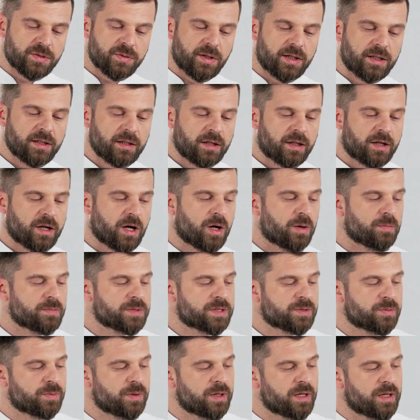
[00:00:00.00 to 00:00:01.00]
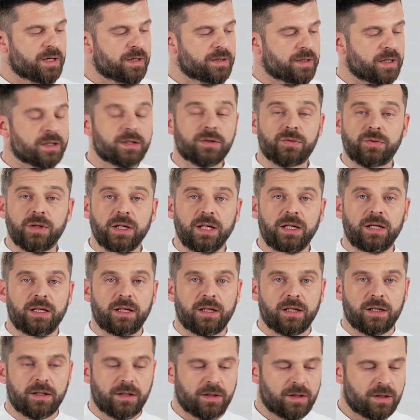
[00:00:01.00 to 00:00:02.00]
one comes with a
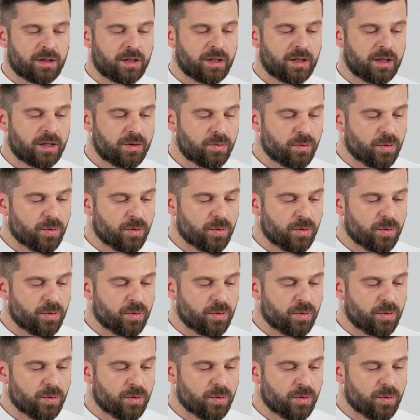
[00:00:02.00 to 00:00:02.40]
3-year